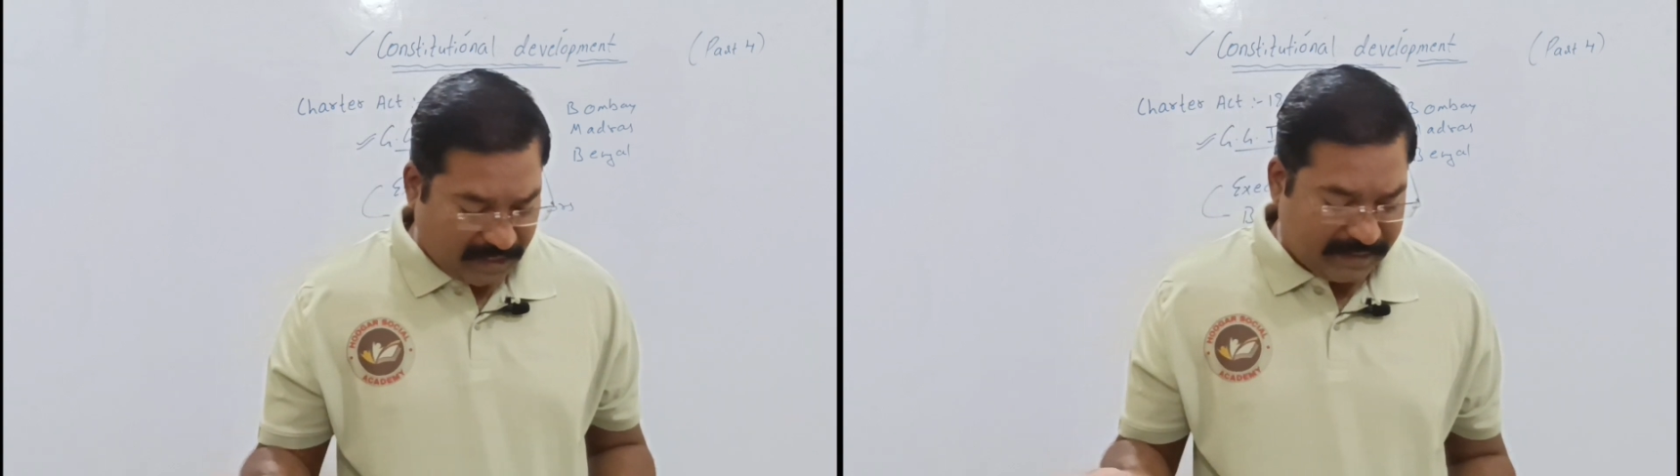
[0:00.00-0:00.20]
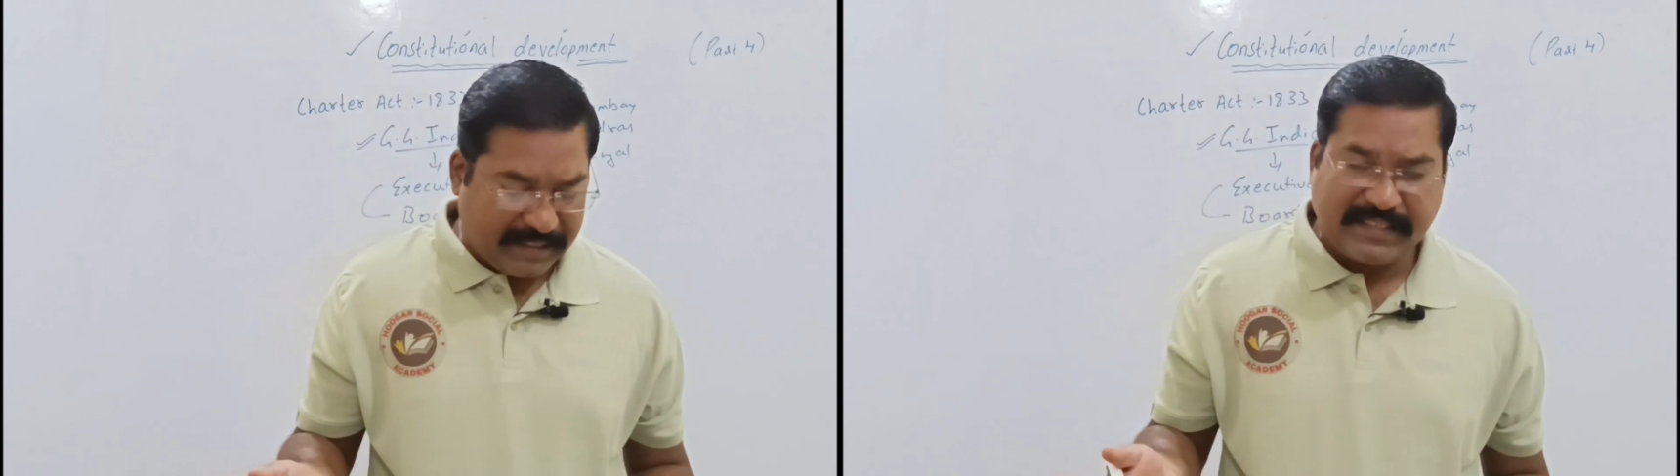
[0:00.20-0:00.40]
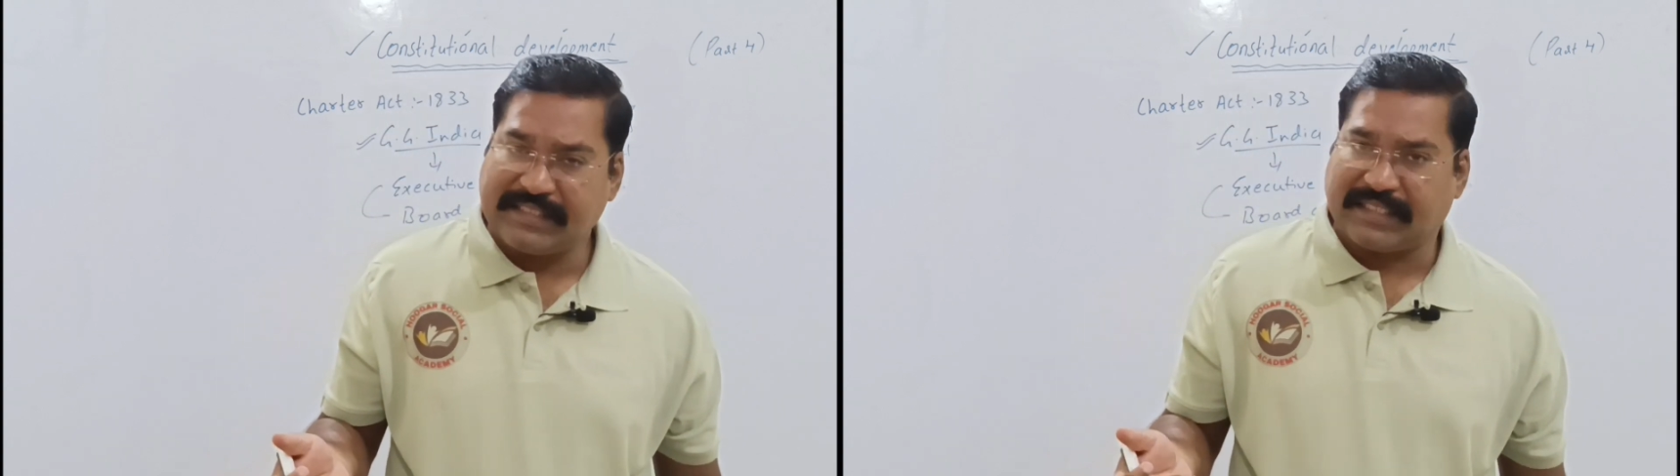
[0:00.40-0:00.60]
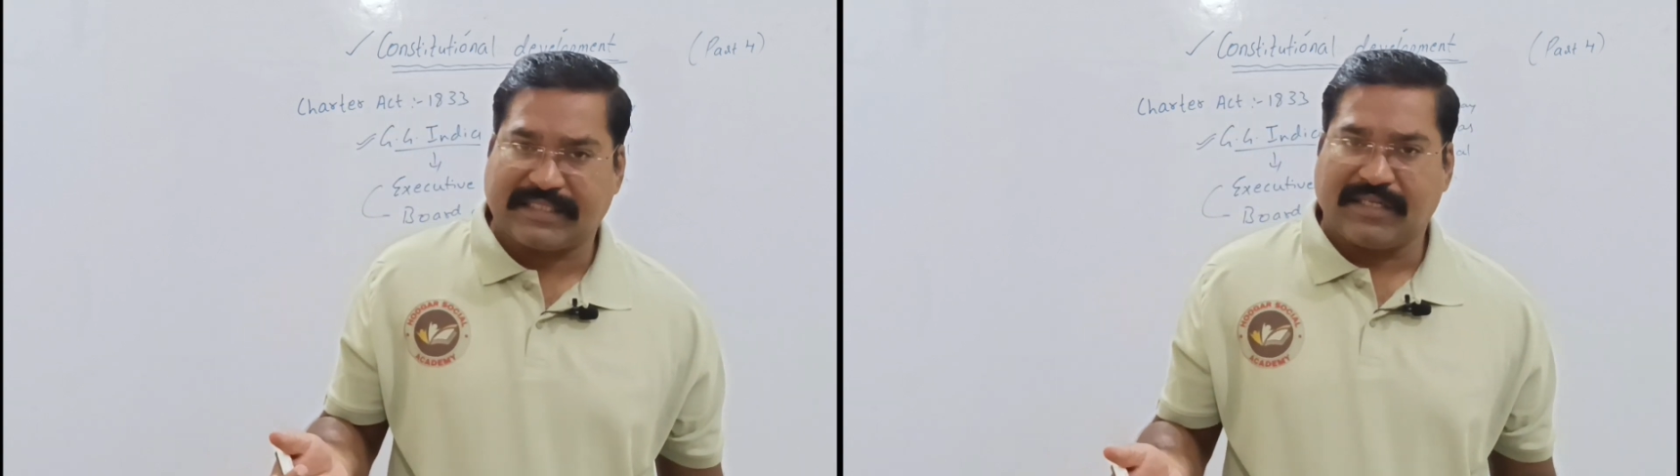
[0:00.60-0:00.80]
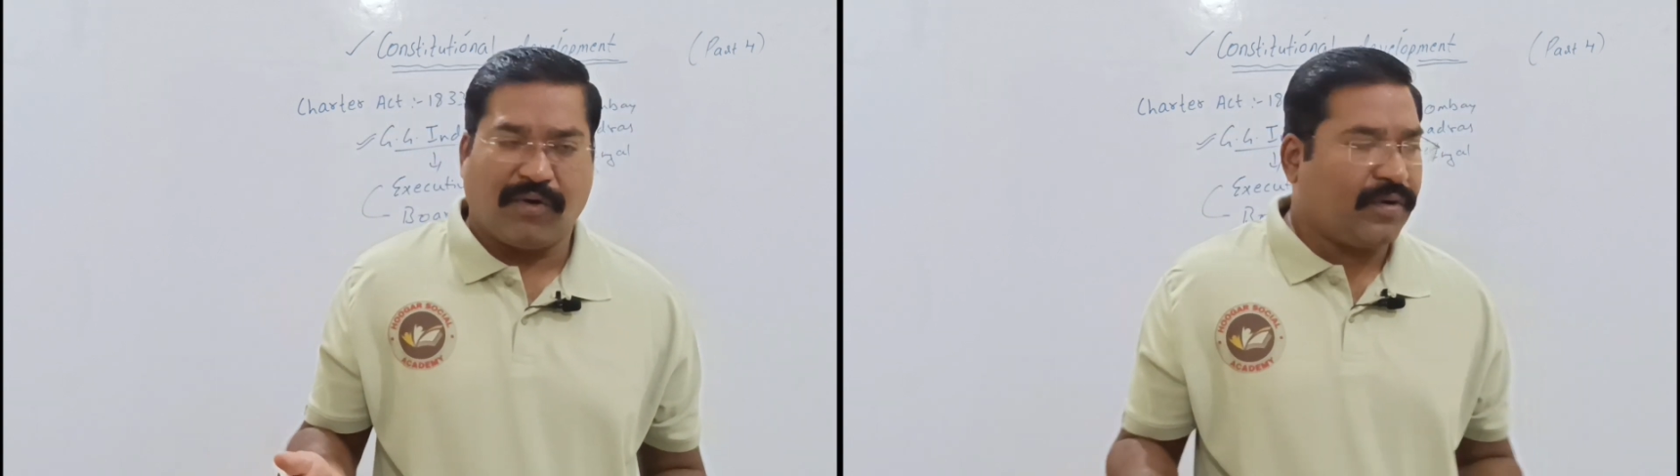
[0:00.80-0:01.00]

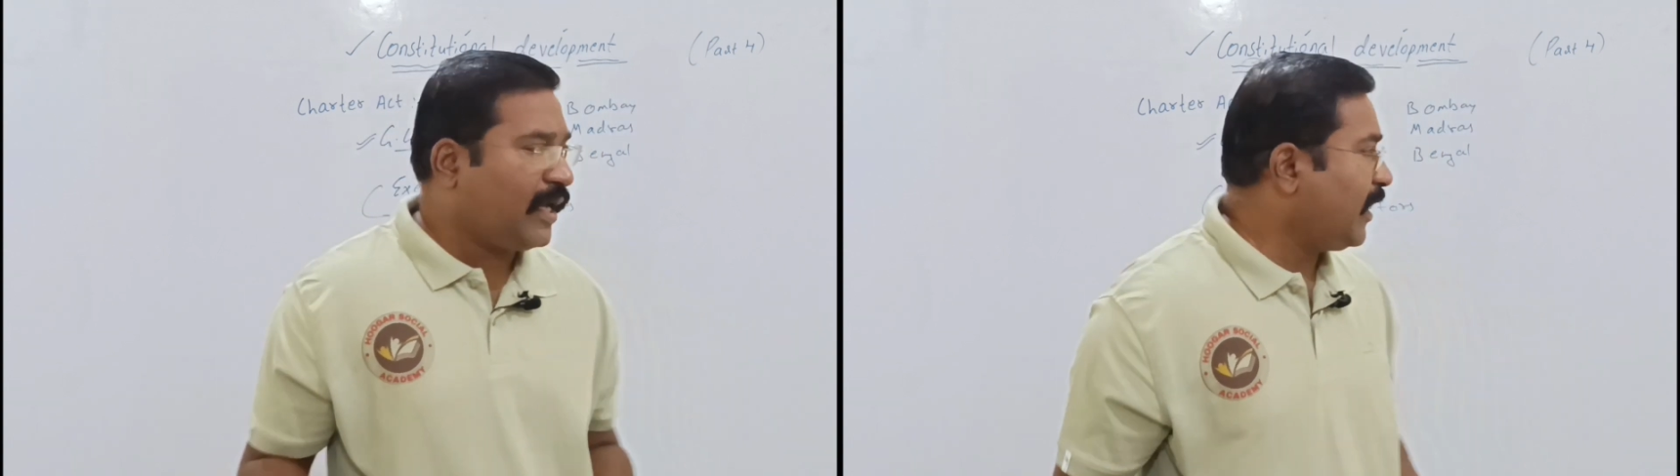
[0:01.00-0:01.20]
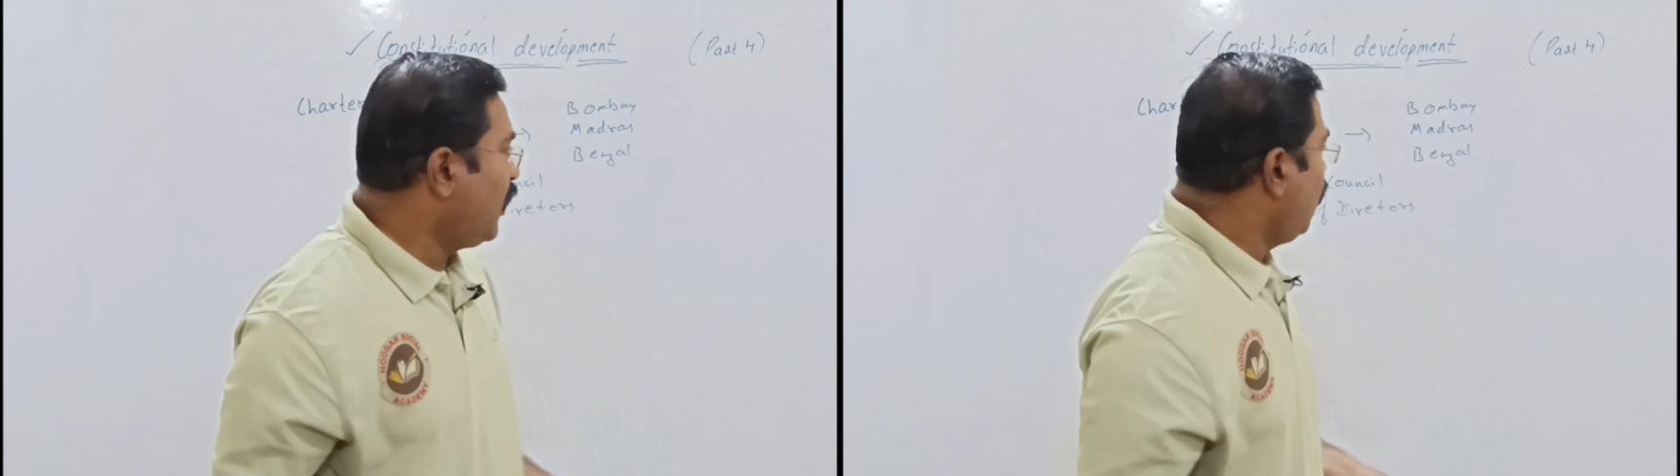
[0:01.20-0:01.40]
decisions, okay.